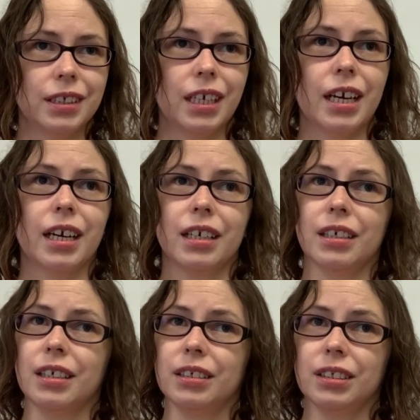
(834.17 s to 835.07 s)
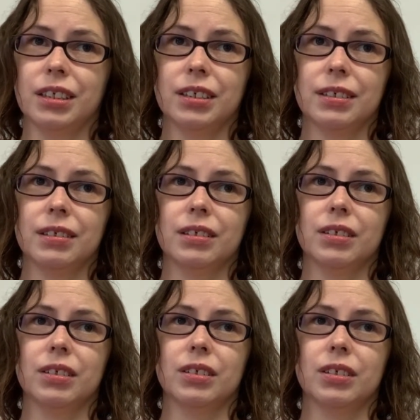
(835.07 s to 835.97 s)
Yeah, it's just
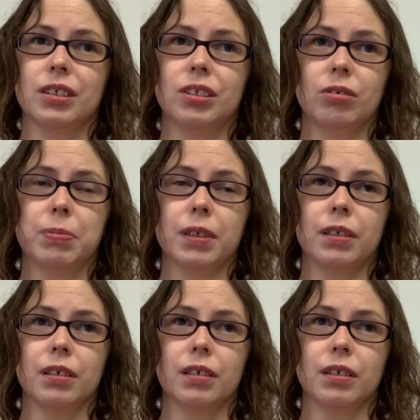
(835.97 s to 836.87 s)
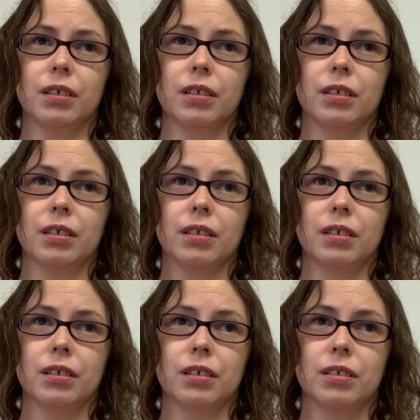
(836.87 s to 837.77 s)
super
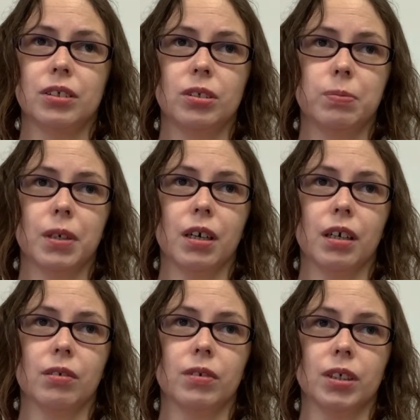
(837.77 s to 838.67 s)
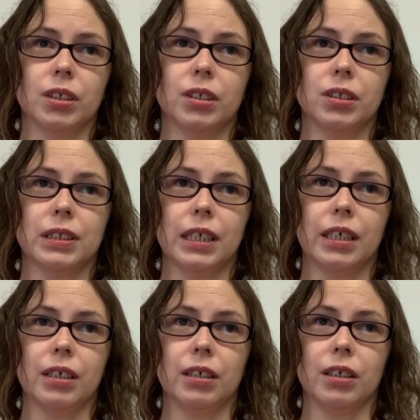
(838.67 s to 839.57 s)
awkward to
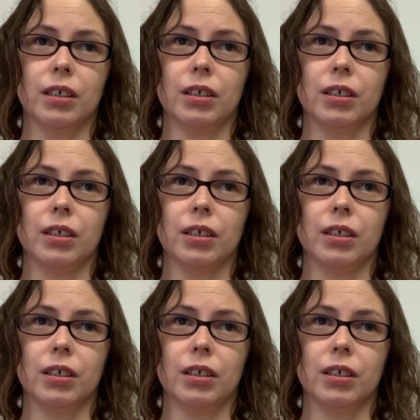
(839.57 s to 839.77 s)
say